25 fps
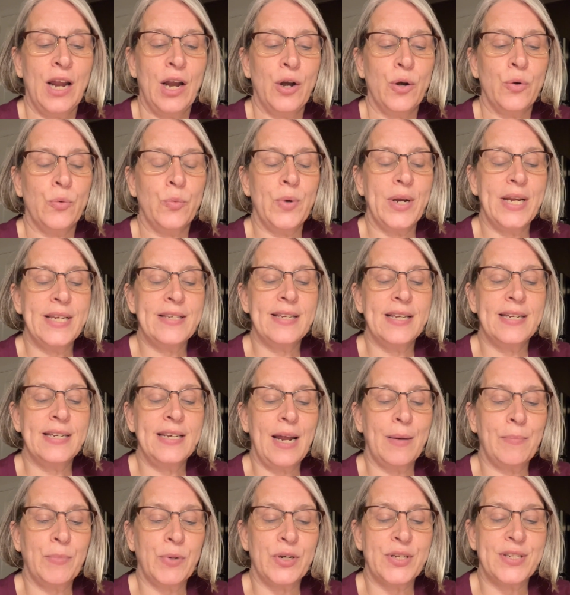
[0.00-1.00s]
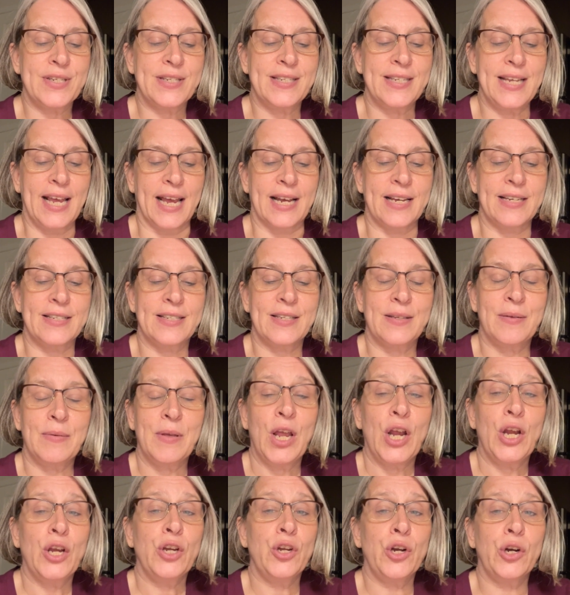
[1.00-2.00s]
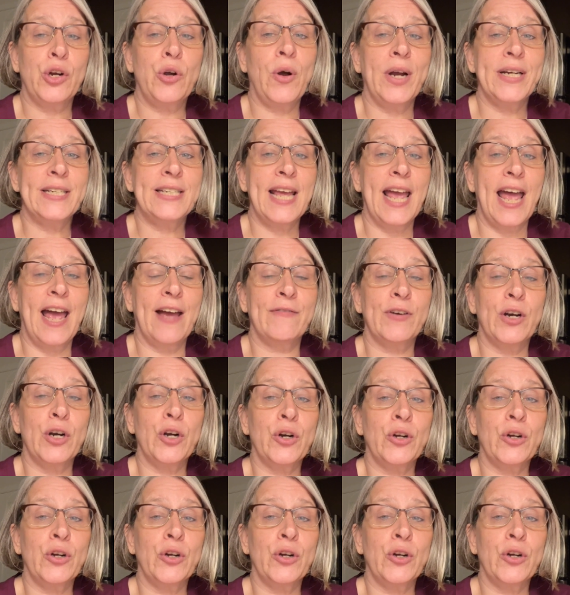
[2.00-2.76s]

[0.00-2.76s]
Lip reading: Reason number 6, you're going to have